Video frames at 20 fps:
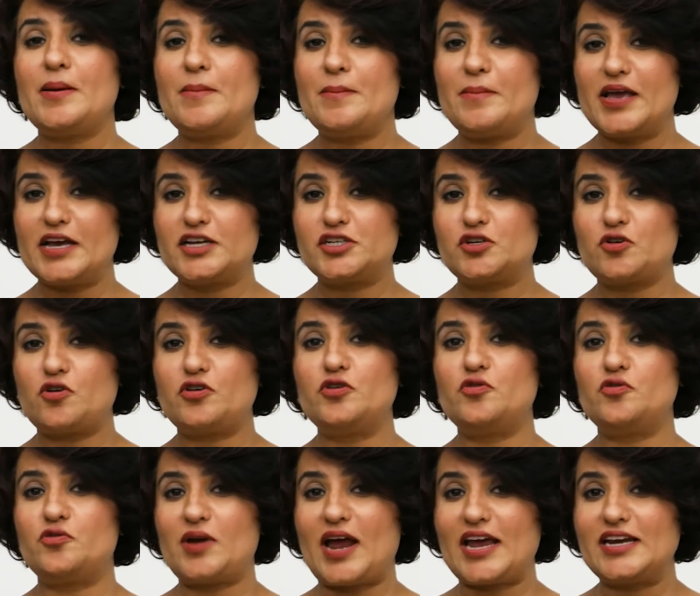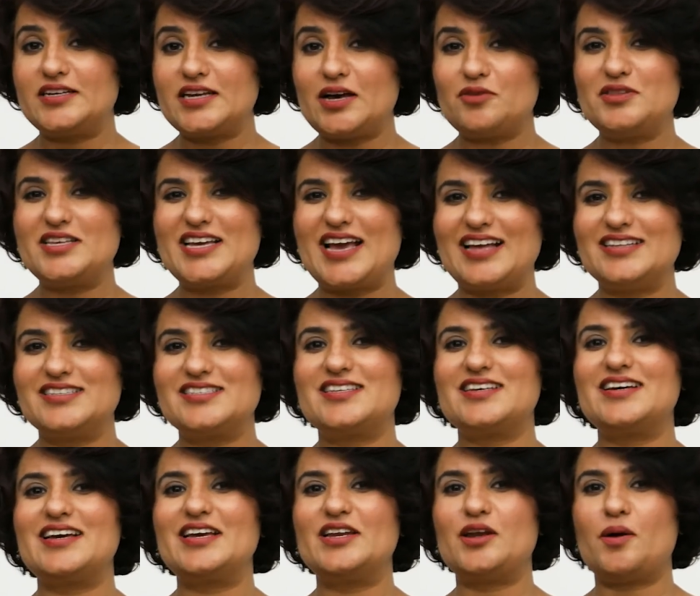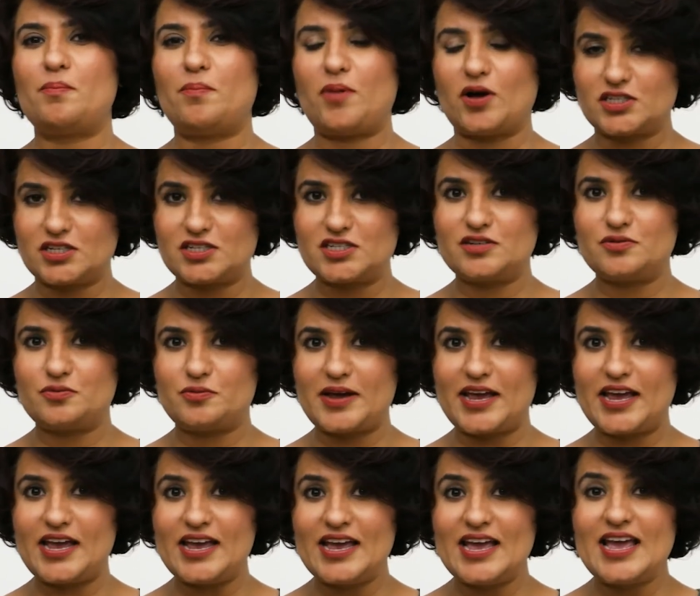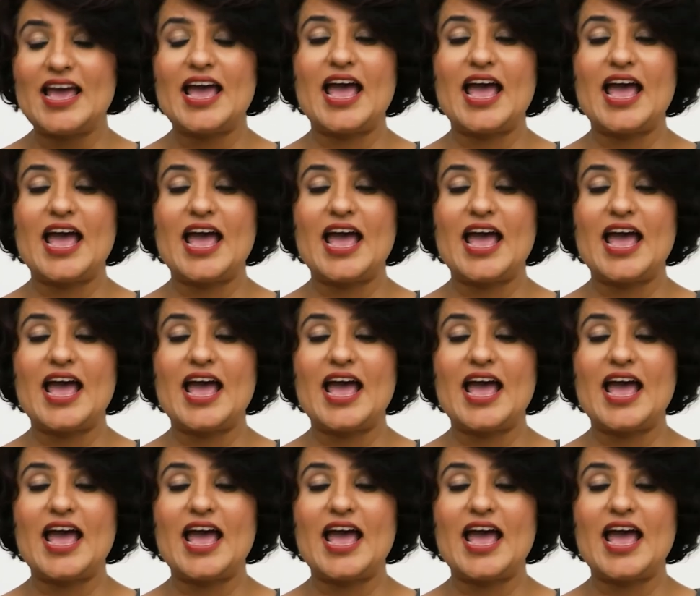make sure you write down the answer in a positive way